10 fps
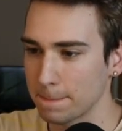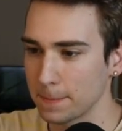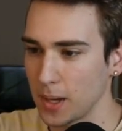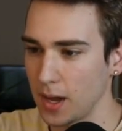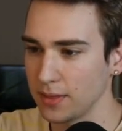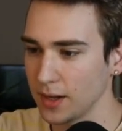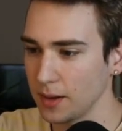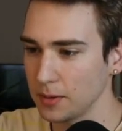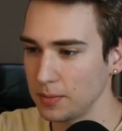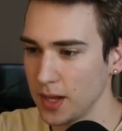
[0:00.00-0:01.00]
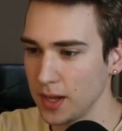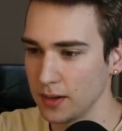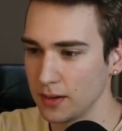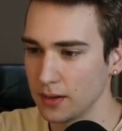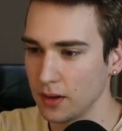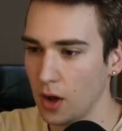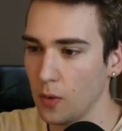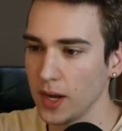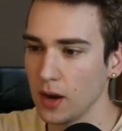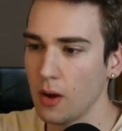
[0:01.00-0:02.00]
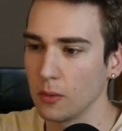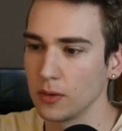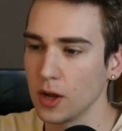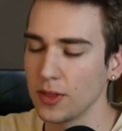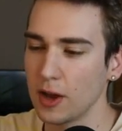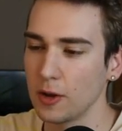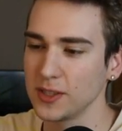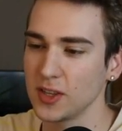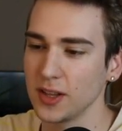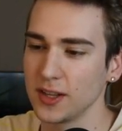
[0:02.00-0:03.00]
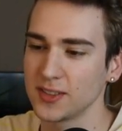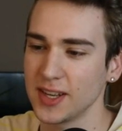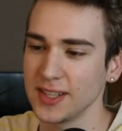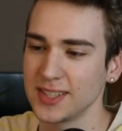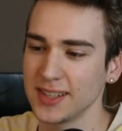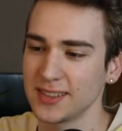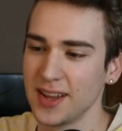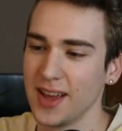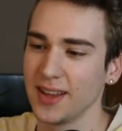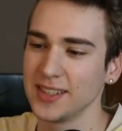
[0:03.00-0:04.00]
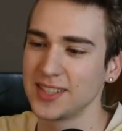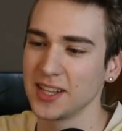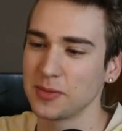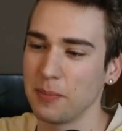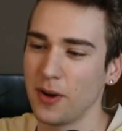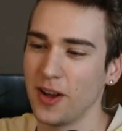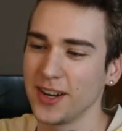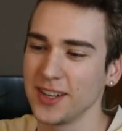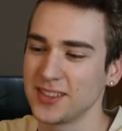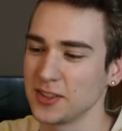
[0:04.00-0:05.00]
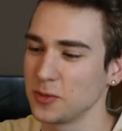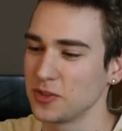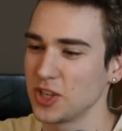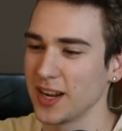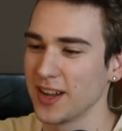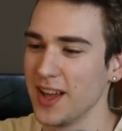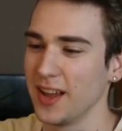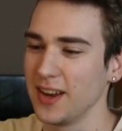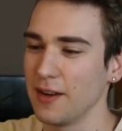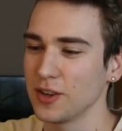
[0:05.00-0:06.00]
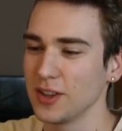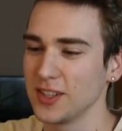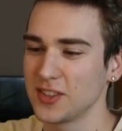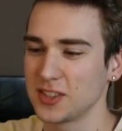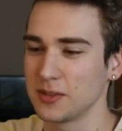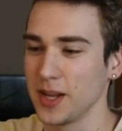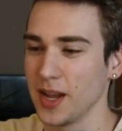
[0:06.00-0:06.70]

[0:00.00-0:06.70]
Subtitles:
I think I'm going to play it. Oh, wait, no. No, that would be silly because then he takes my pawn on e6 with check. Never listen to me.